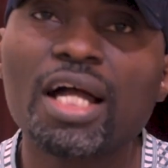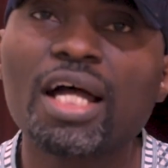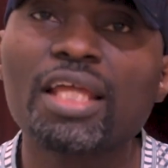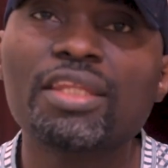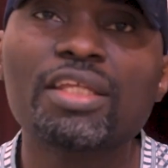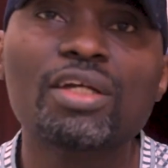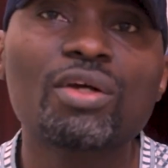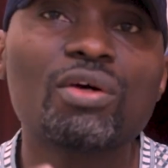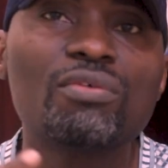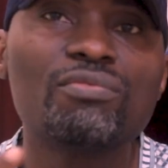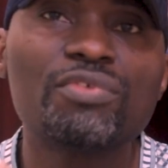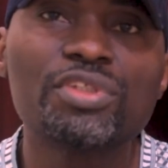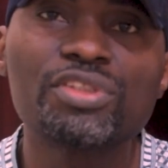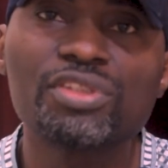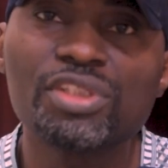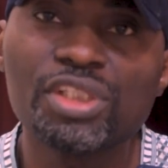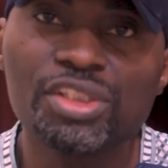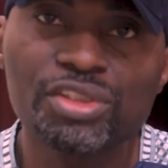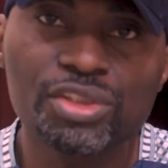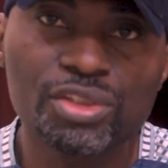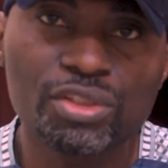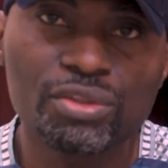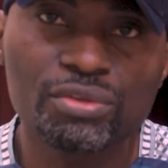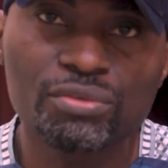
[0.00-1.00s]
the
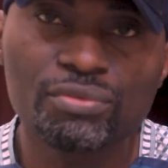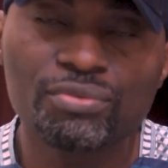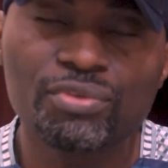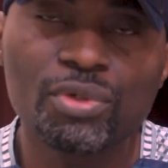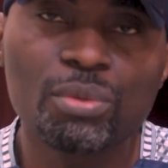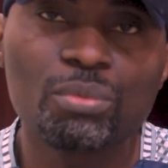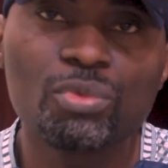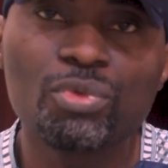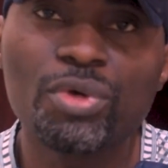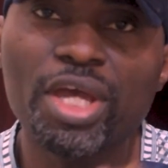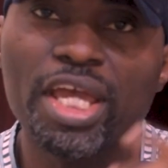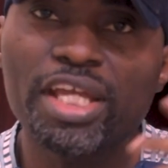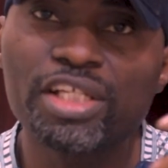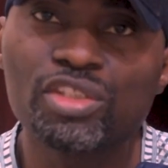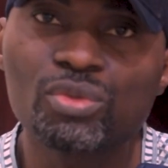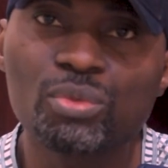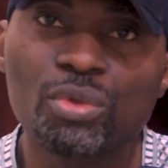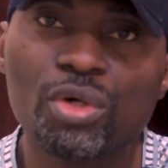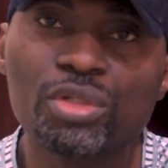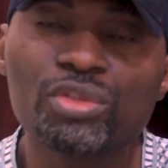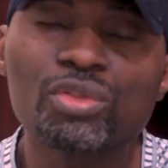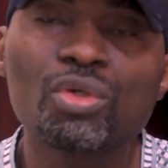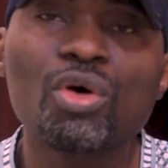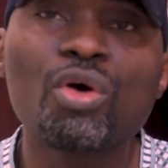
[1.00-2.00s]
conversation from where it was,